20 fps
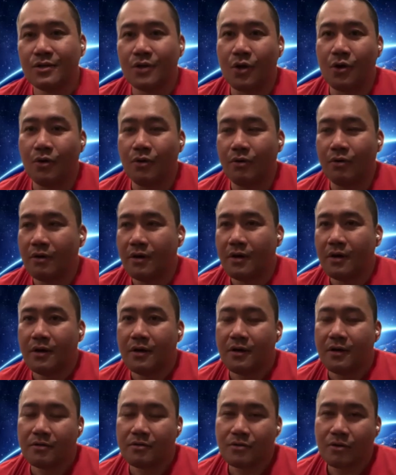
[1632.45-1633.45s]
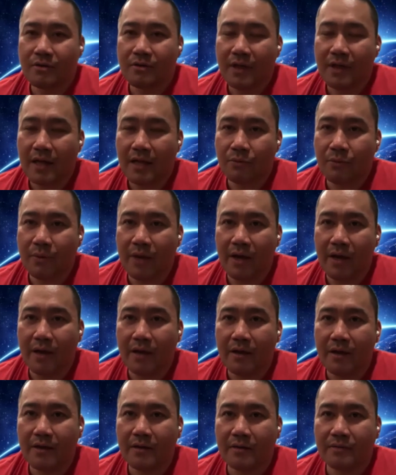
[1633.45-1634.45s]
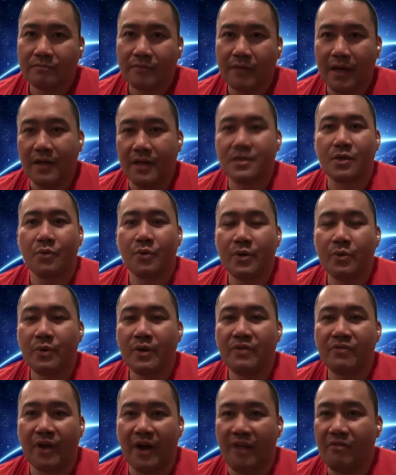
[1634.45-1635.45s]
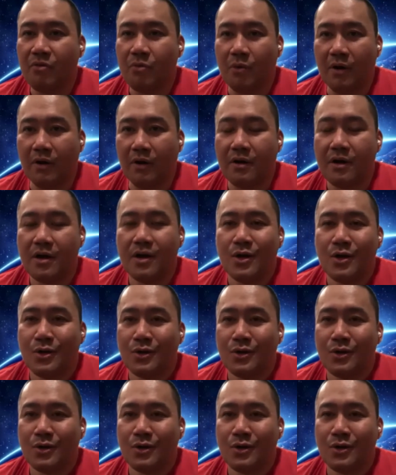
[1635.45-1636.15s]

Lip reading: So so in that way, it's a win-win for everyone.